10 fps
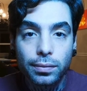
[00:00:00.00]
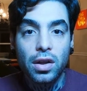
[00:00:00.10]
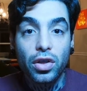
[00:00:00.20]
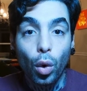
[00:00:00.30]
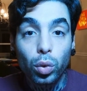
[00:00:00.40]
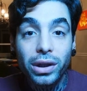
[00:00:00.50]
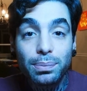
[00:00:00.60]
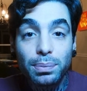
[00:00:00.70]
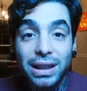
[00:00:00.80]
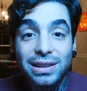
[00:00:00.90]
The only
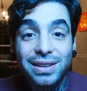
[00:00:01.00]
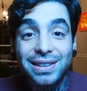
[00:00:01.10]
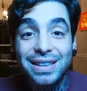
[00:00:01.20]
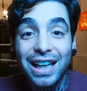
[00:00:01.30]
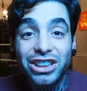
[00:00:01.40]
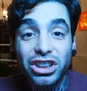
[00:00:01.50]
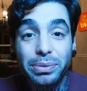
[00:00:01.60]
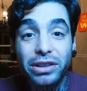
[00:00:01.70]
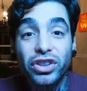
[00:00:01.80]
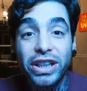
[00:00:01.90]
place this guy should
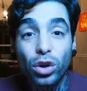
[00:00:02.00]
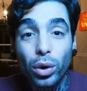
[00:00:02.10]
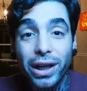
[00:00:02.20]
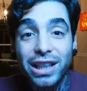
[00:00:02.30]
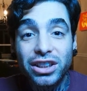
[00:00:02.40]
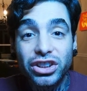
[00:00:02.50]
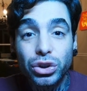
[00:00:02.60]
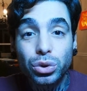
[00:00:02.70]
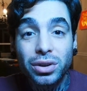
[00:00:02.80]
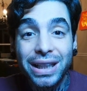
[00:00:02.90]
be relocating
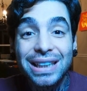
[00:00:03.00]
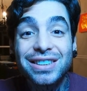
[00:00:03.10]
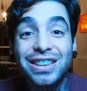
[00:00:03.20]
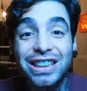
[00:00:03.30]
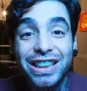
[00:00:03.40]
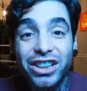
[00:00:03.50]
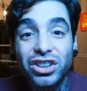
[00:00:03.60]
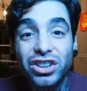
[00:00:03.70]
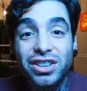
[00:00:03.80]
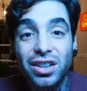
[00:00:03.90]
to is a jail
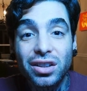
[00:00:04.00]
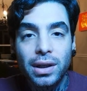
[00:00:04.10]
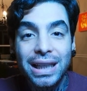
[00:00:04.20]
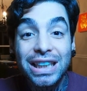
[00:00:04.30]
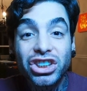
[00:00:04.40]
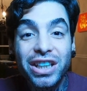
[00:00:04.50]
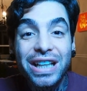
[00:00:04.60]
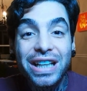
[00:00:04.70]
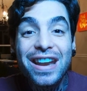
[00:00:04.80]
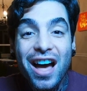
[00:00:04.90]
cell. He should
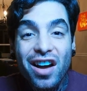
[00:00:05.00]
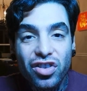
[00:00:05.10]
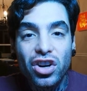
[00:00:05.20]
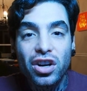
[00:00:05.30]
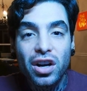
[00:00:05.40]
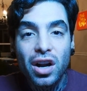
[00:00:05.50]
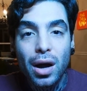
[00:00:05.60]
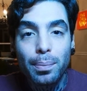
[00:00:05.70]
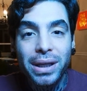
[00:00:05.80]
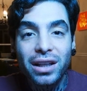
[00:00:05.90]
never
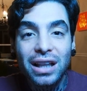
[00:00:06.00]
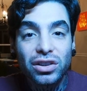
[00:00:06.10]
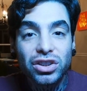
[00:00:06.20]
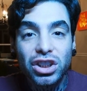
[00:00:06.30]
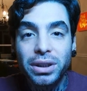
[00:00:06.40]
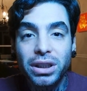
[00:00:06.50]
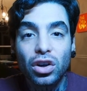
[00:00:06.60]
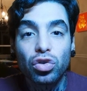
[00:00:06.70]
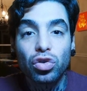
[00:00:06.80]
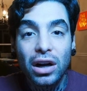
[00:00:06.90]
be allowed to be
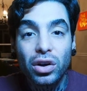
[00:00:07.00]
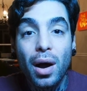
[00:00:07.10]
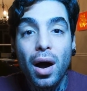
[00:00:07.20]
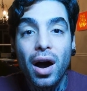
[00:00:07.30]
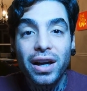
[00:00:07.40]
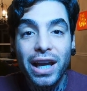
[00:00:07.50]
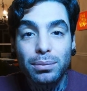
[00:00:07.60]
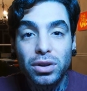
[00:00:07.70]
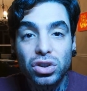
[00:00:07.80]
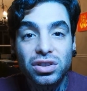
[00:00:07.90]
around
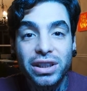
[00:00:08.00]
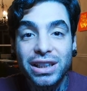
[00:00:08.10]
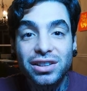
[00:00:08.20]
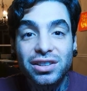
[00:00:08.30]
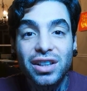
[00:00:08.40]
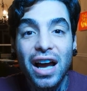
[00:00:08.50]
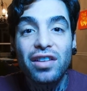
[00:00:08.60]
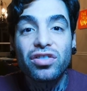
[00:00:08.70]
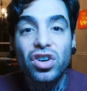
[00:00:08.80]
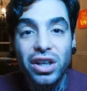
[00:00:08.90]
chemicals like this
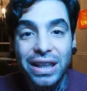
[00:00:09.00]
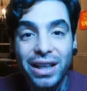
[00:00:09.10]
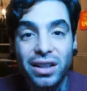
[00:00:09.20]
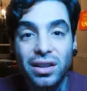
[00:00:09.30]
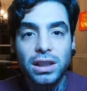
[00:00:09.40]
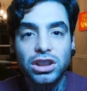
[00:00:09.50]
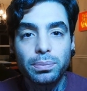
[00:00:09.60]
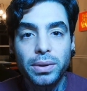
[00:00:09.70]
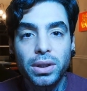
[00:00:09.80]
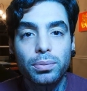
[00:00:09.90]
ever again. He should
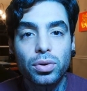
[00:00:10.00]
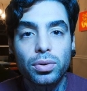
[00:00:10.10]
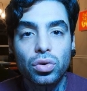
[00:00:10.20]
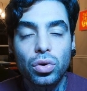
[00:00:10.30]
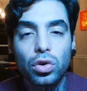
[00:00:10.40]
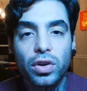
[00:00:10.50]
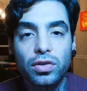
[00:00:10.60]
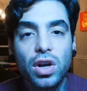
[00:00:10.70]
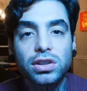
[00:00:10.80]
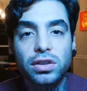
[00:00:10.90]
be on parole for the
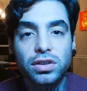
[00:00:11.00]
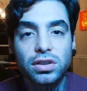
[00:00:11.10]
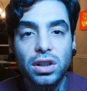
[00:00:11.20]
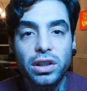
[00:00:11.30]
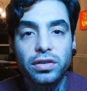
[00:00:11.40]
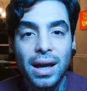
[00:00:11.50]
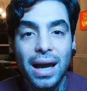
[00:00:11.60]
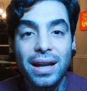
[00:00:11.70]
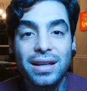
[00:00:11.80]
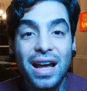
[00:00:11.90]
rest of his life
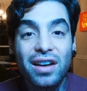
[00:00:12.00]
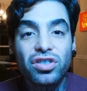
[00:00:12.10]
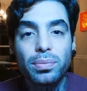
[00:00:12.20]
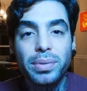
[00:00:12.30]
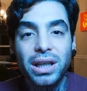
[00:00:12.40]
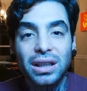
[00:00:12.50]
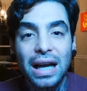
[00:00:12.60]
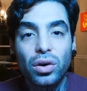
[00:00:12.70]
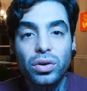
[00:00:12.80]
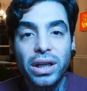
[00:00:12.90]
and never be
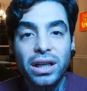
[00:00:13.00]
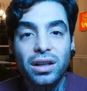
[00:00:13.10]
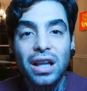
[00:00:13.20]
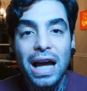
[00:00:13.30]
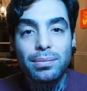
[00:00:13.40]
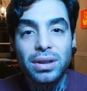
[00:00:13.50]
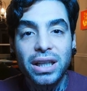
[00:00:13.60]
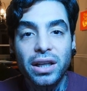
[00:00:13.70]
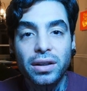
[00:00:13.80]
allowed in a lab again.